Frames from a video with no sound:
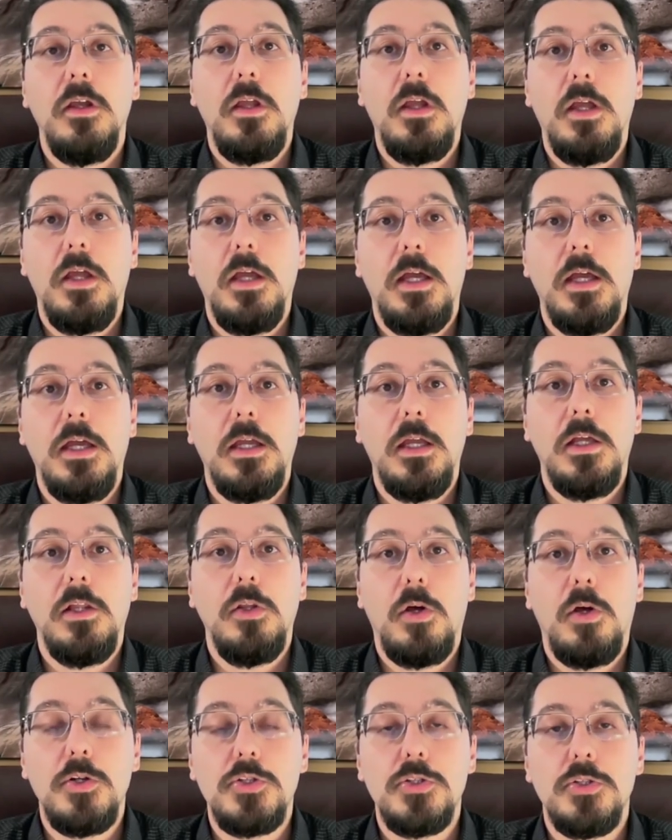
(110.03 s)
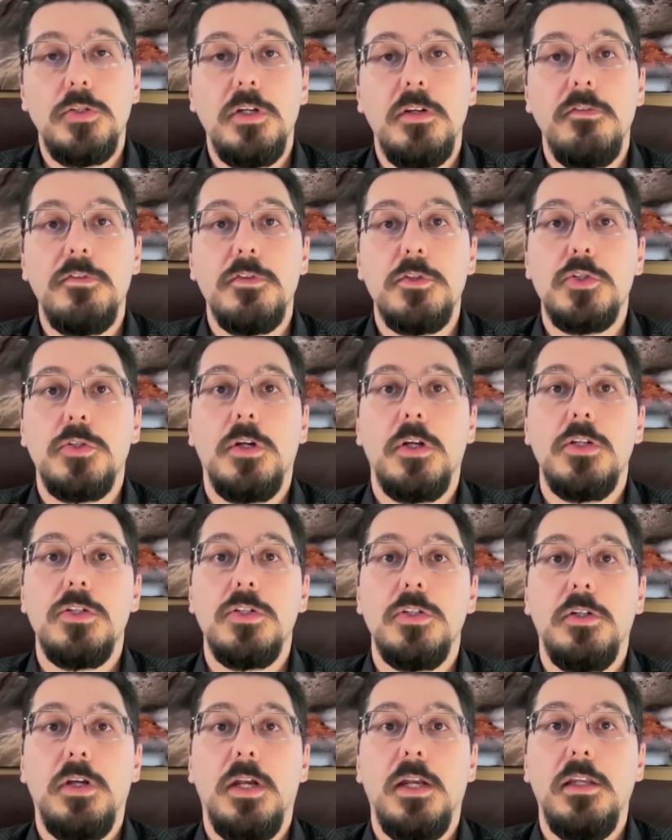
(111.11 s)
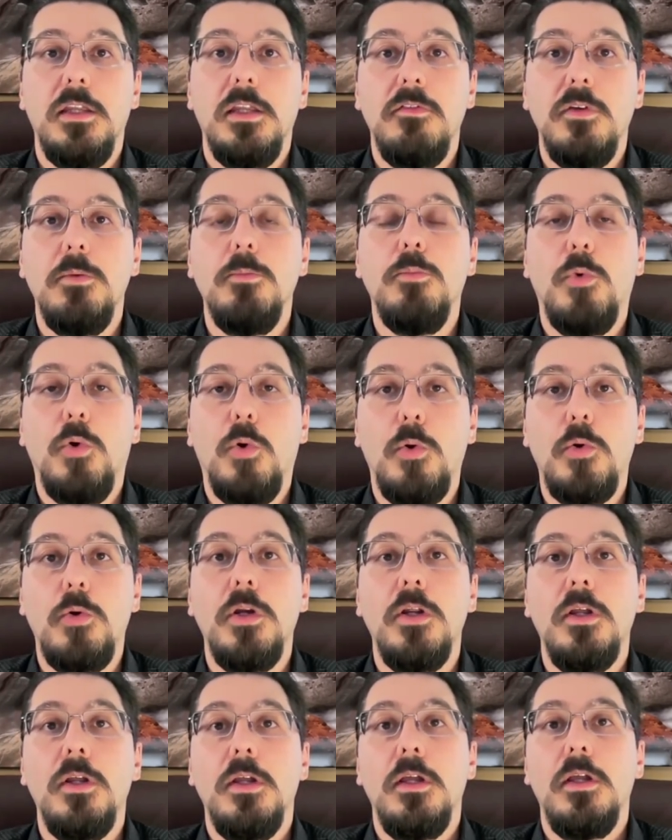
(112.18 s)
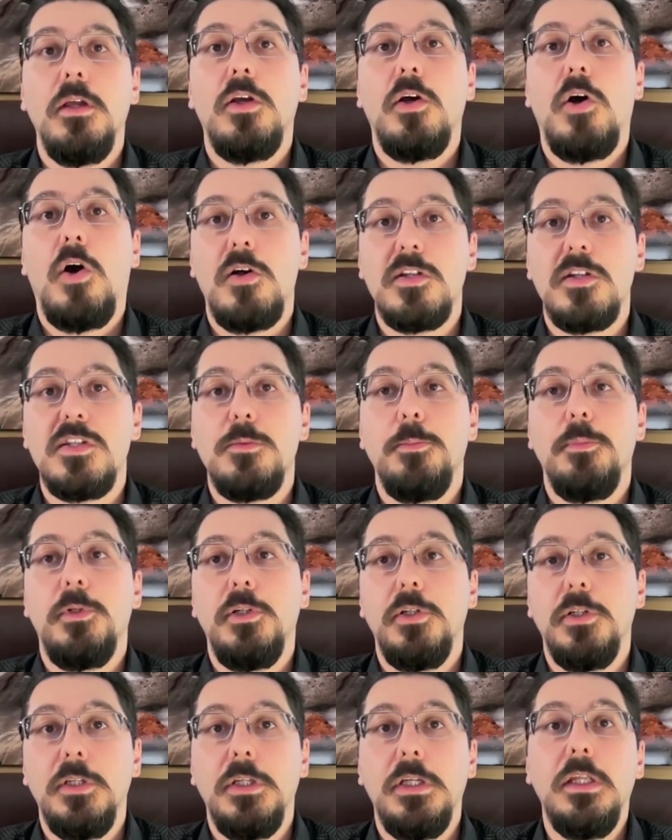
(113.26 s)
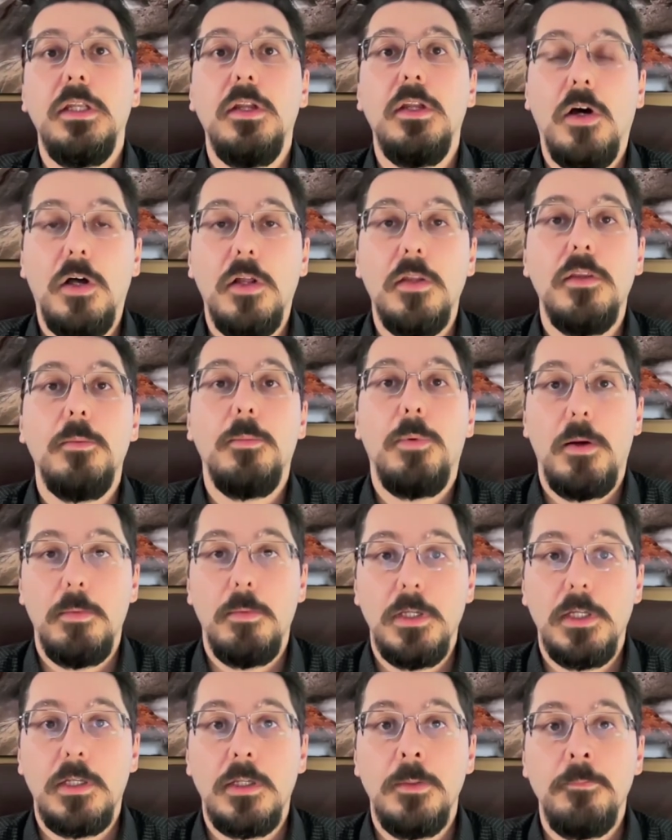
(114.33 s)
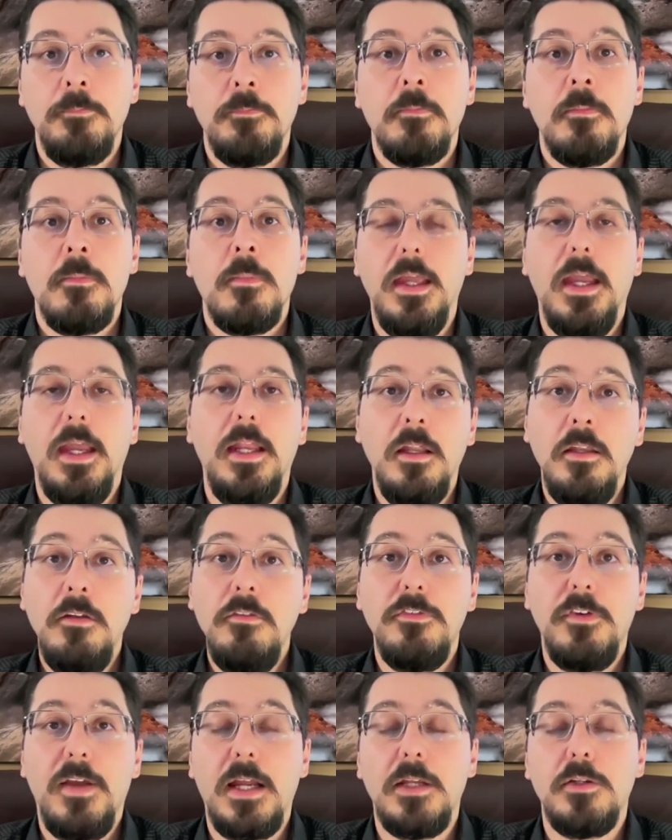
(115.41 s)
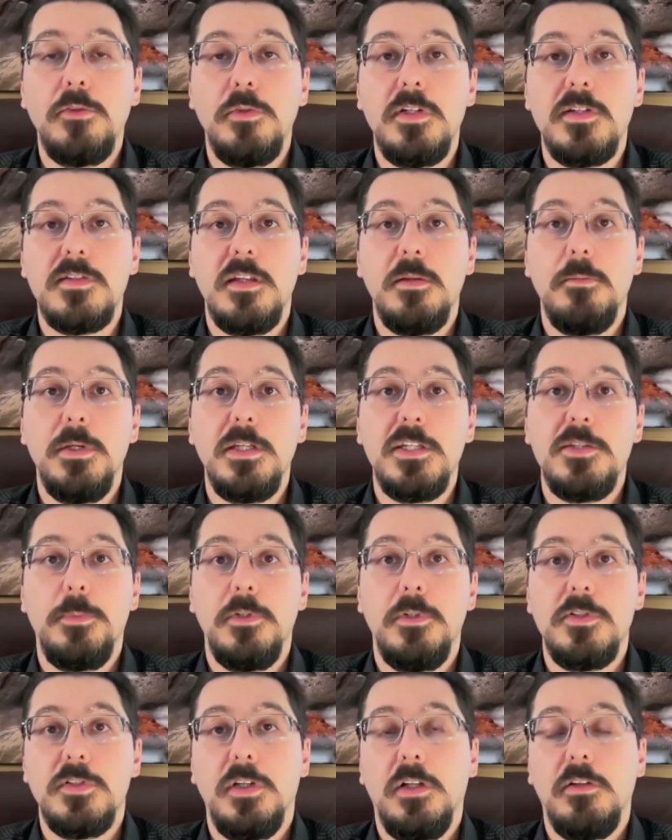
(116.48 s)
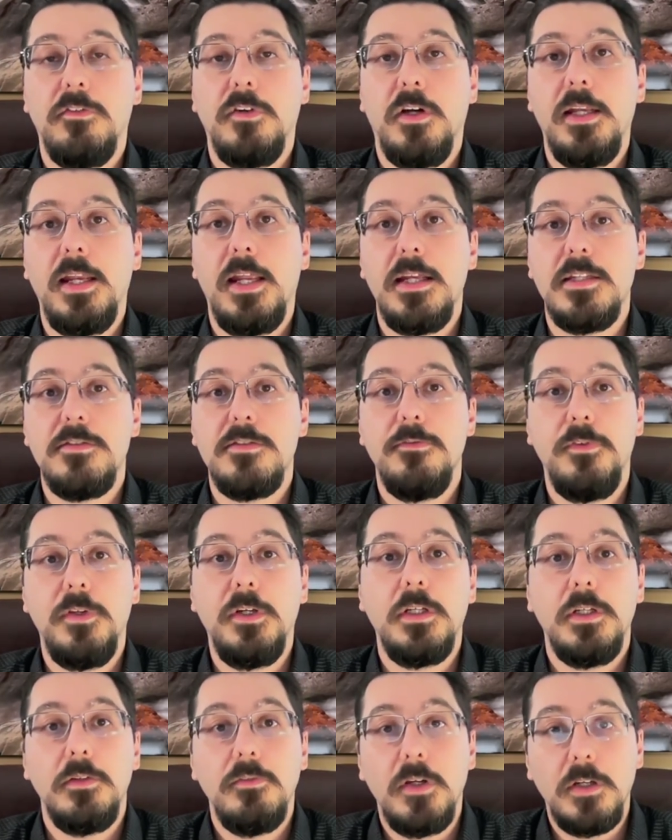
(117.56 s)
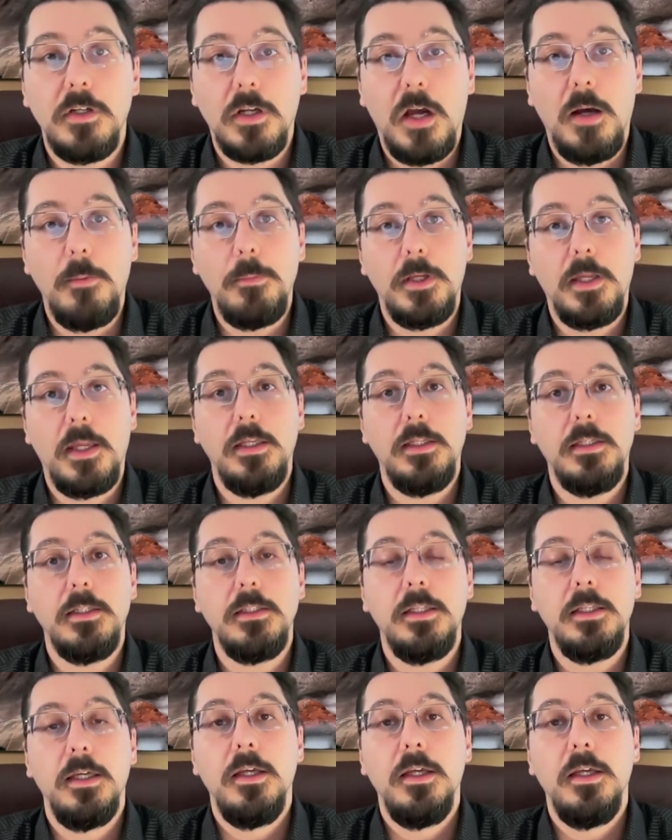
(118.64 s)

uh, a larger infrastructure and even more cost burden on the public. Another factor is it makes personal finance very, very complicated